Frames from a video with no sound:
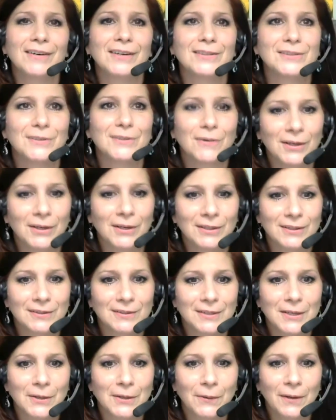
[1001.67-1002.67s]
It's so good to
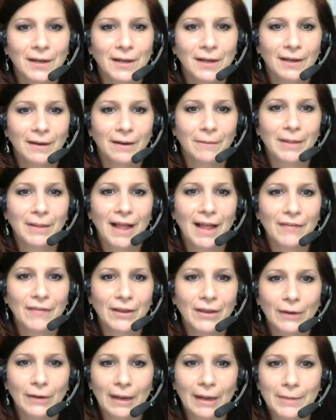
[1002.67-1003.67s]
see you. I'm glad
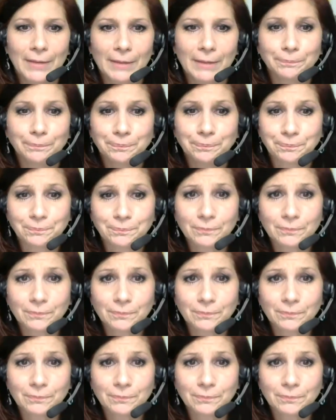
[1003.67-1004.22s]
that you came in.